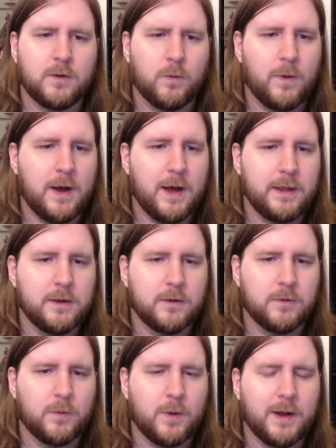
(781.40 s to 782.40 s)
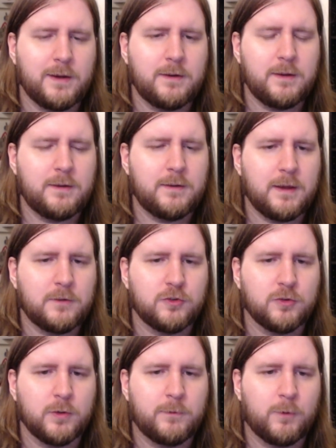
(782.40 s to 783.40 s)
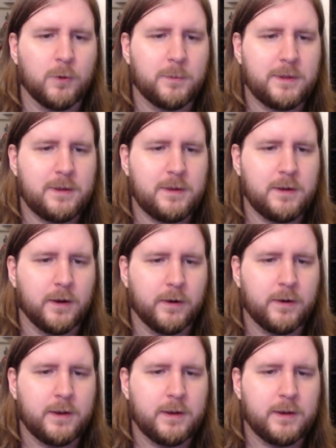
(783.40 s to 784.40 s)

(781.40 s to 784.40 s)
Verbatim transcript: Why? Why did he take Shuraform here?